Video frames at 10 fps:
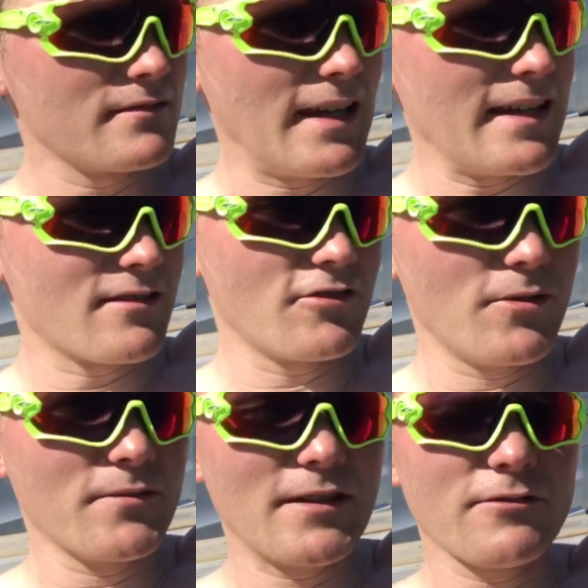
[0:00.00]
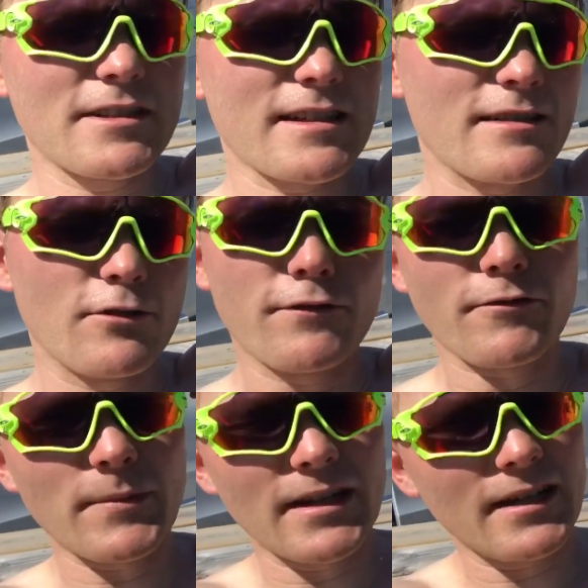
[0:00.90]
Thanks to them, they was actually
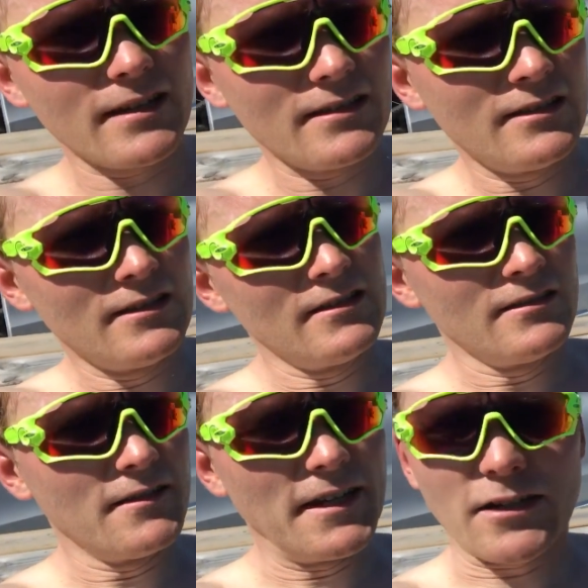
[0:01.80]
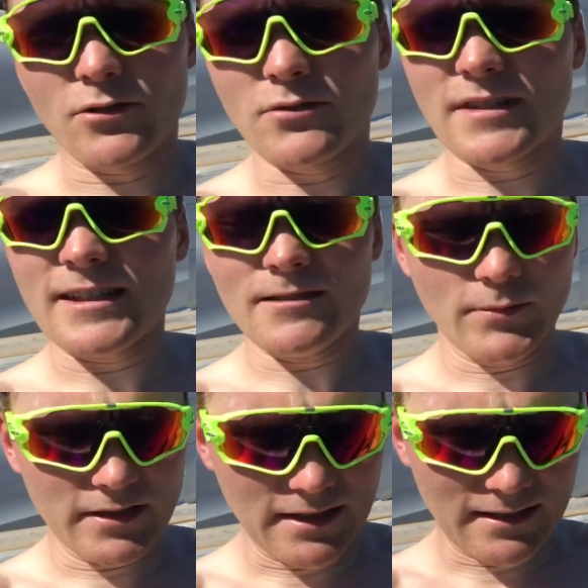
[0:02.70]
offering me a good deal,
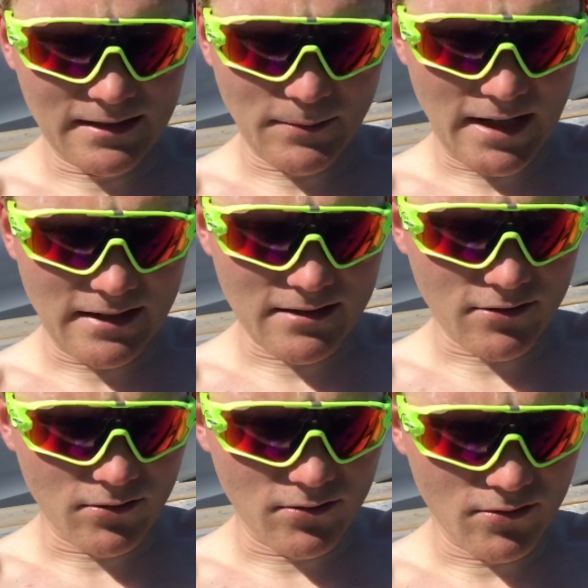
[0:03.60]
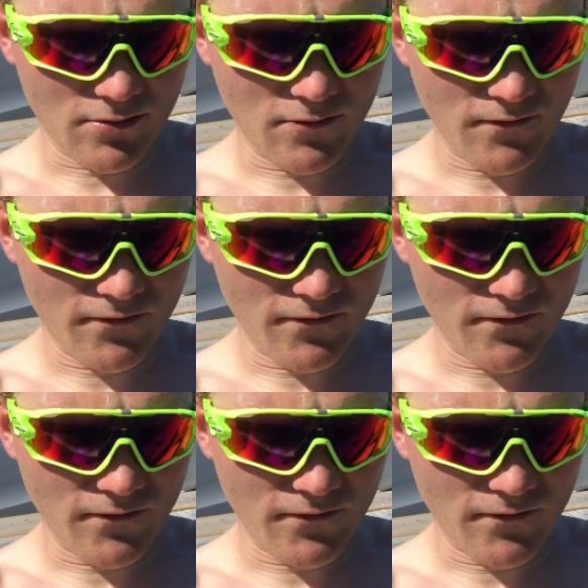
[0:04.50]
but I didn't manage to